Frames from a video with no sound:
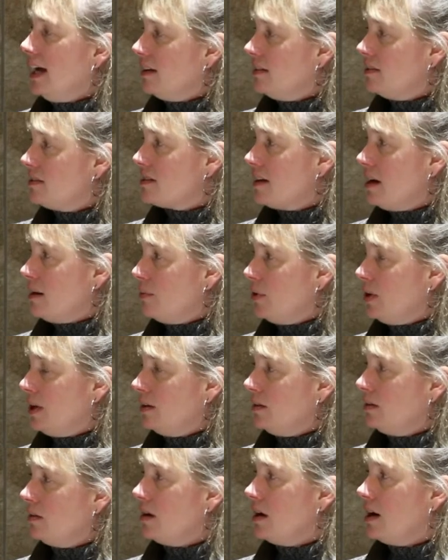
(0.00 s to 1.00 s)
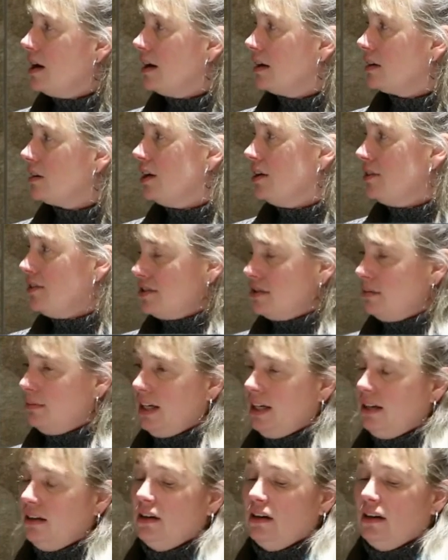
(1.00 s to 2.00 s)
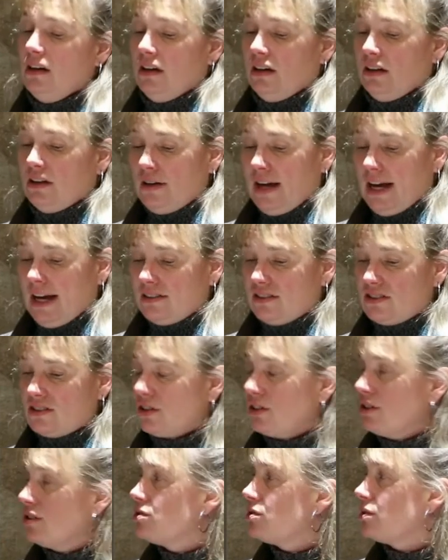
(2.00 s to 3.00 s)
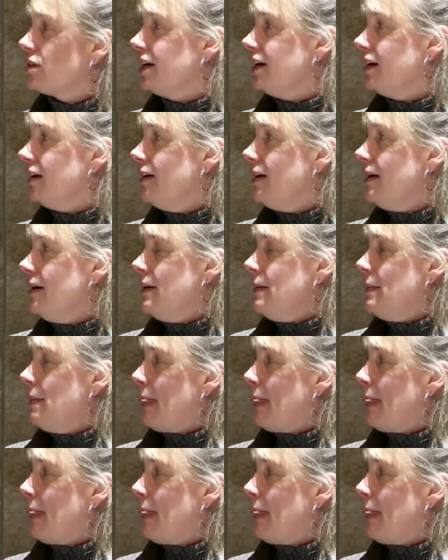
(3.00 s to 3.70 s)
had someone close to me who had surgery,